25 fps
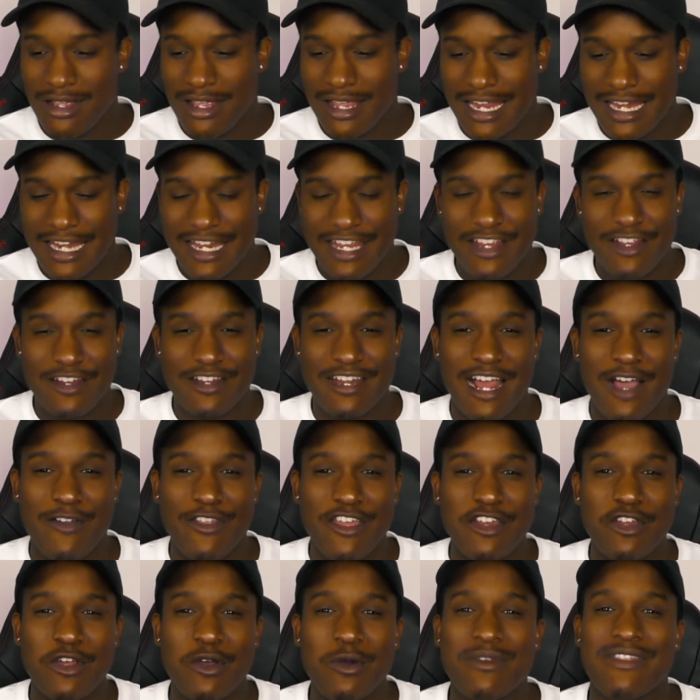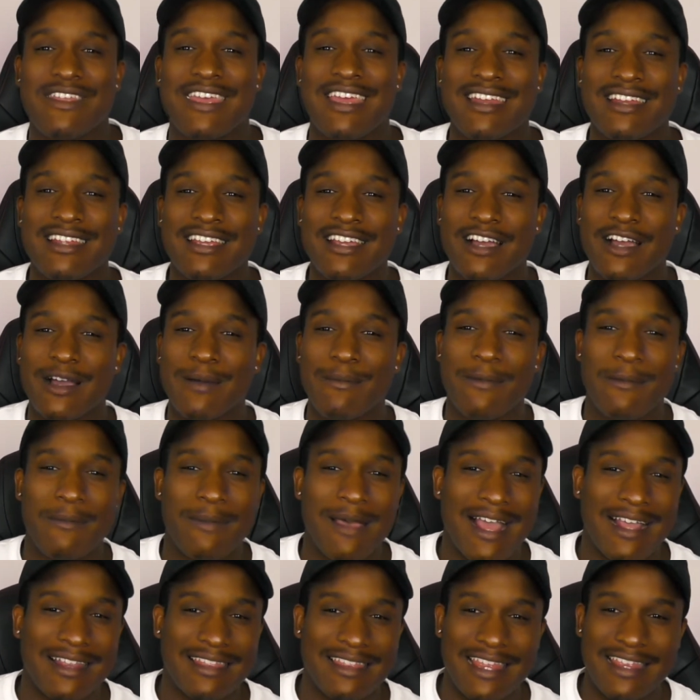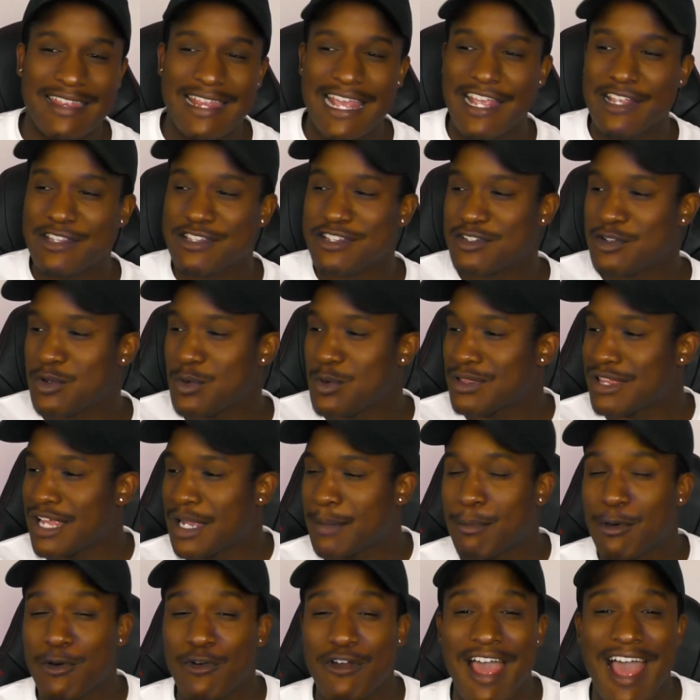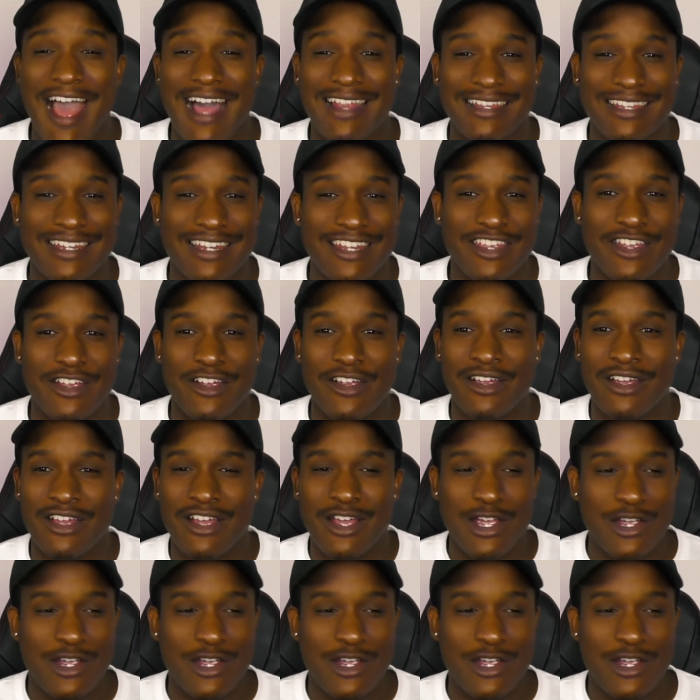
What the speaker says: And here, now they do it with income, but back then they used to do it with, like, morality or